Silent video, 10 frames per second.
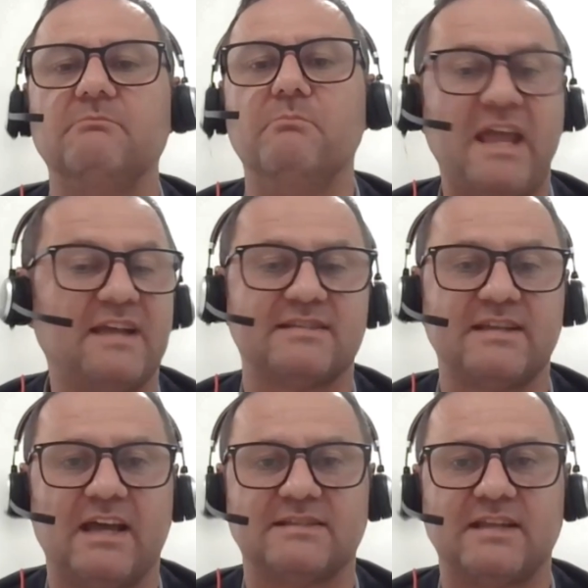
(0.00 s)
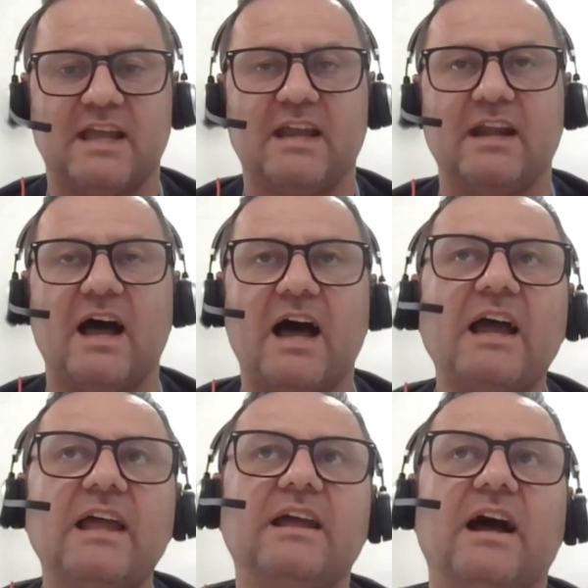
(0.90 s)
makes sense. And
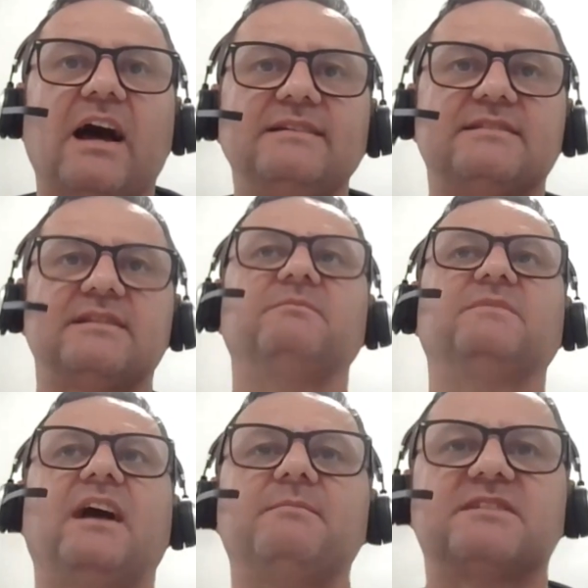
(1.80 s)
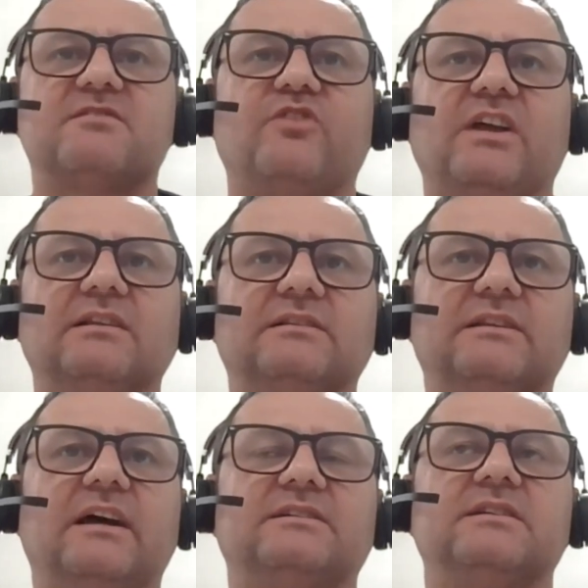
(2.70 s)
I sometimes feel
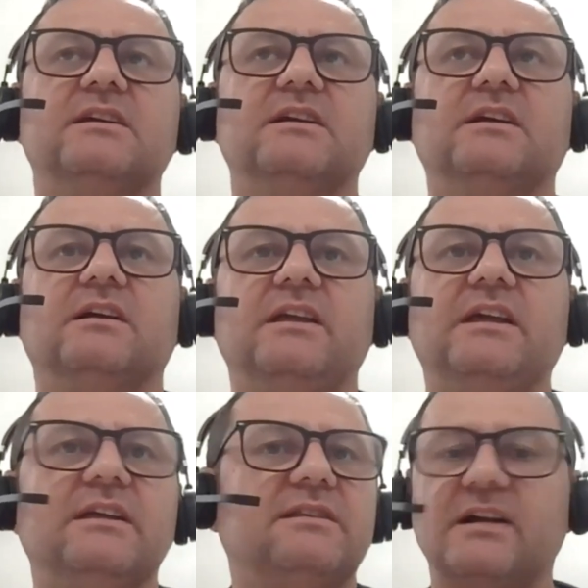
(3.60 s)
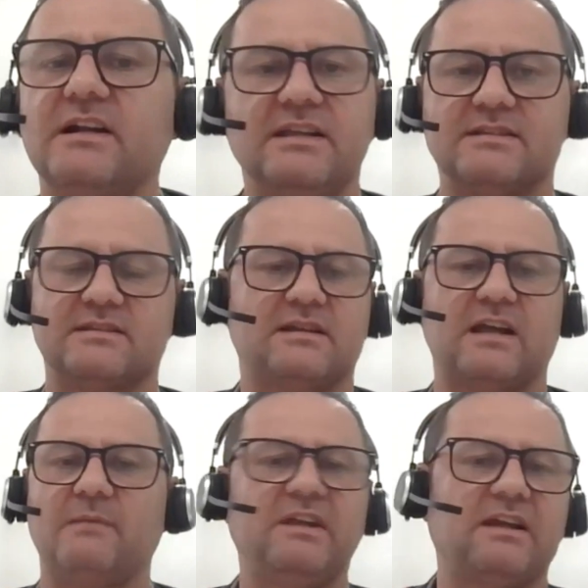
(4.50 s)
that either is
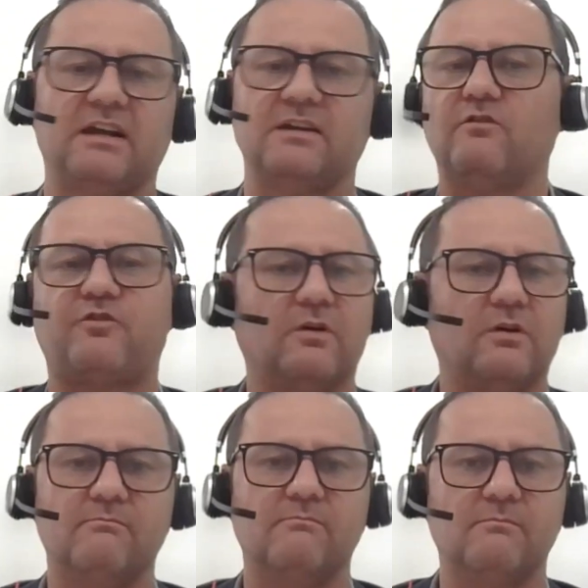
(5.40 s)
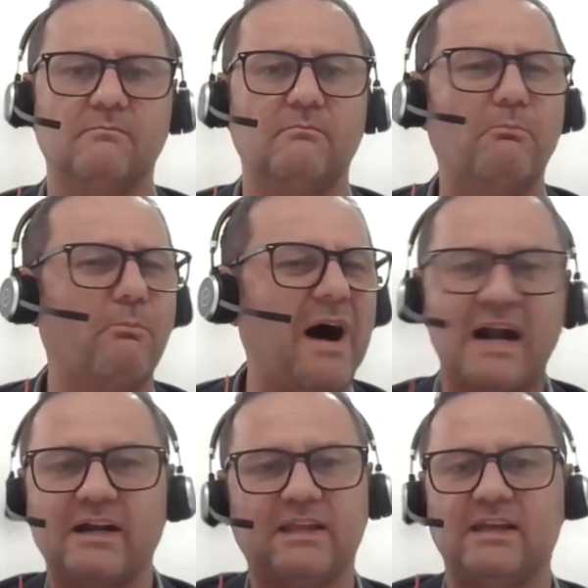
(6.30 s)
coming kind of from
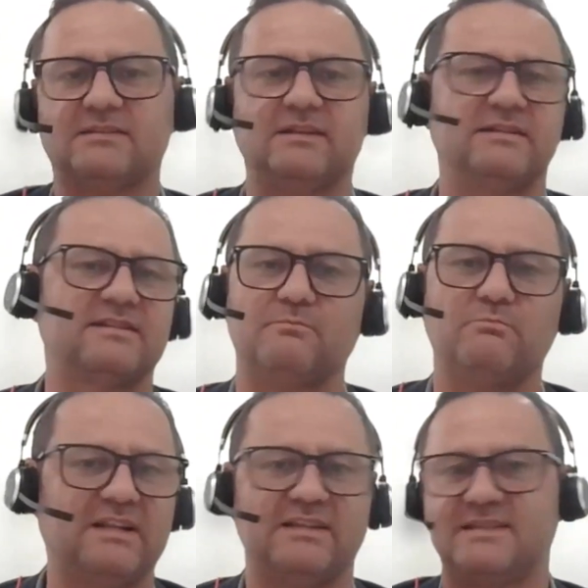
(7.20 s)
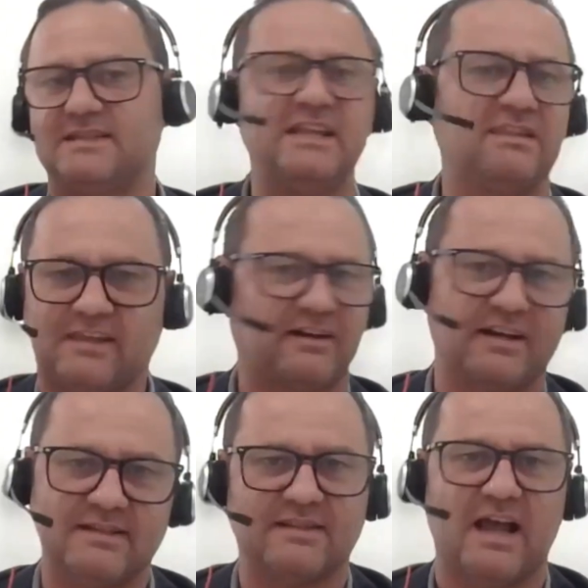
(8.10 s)
market and somebody's
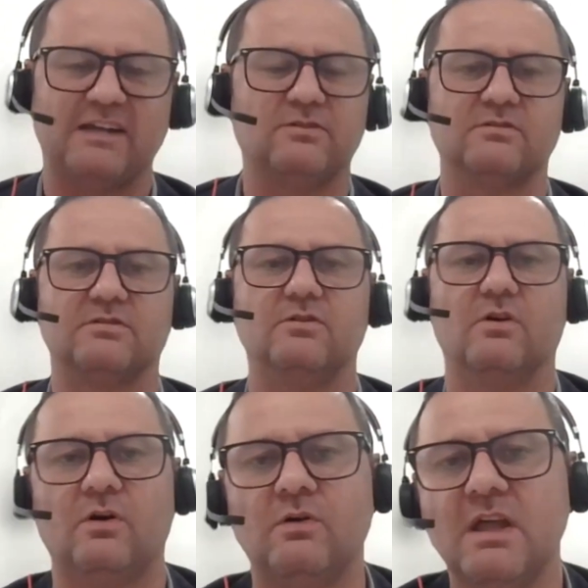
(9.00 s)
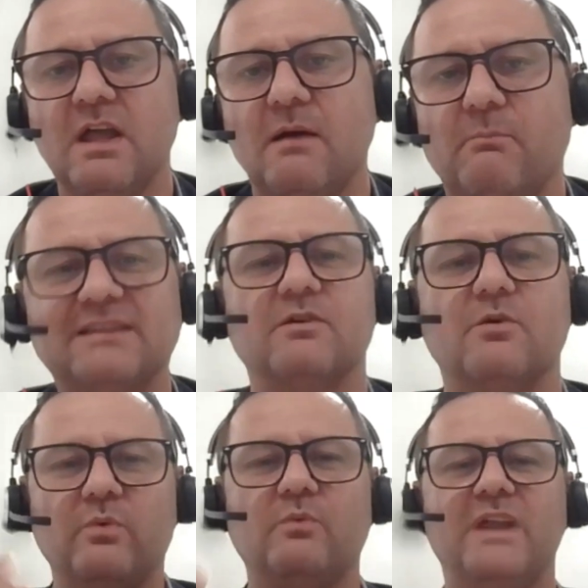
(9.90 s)
interest, I don't know, but
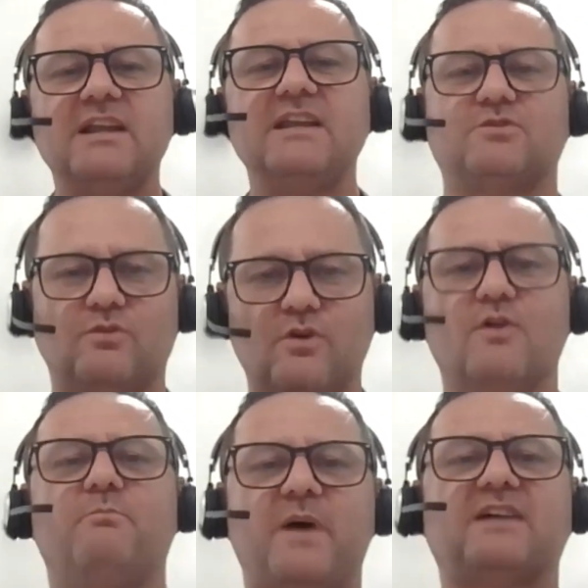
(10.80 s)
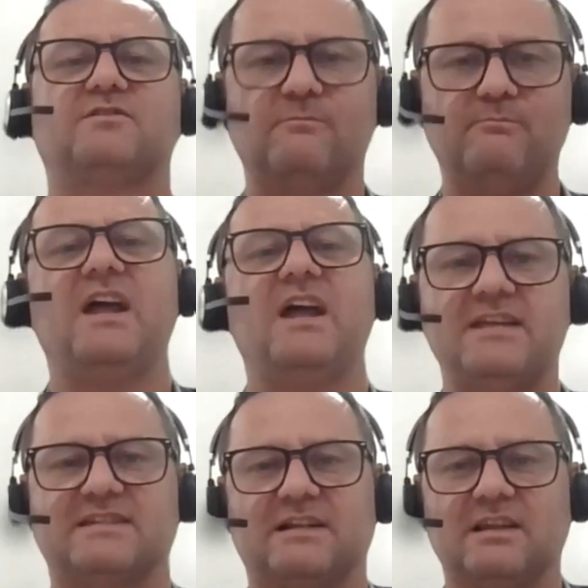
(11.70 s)
we need to go back to
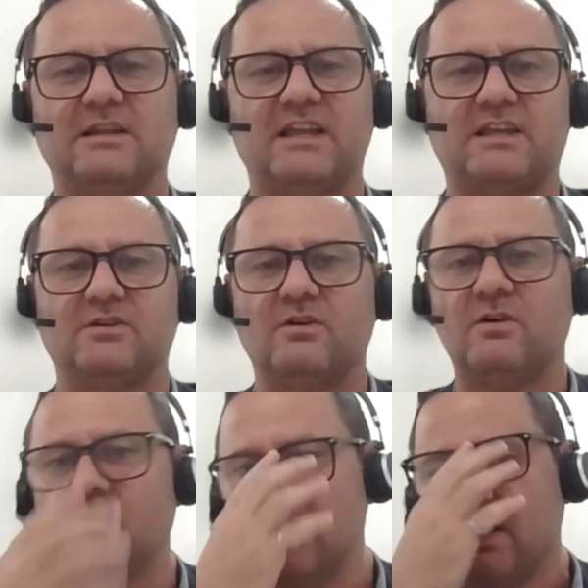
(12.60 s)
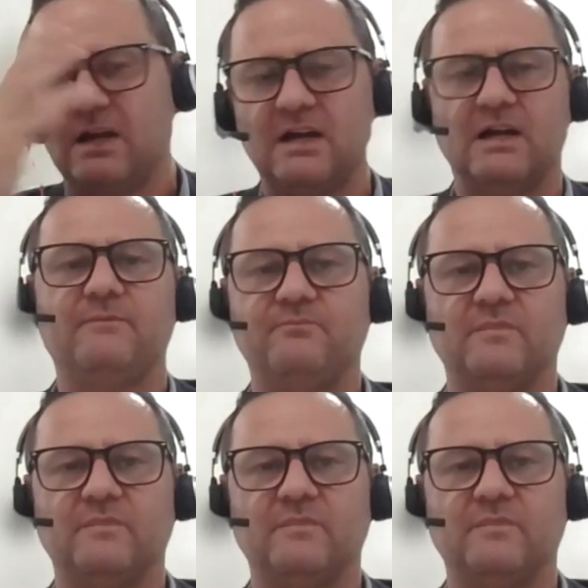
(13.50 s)
basic, like, you know, I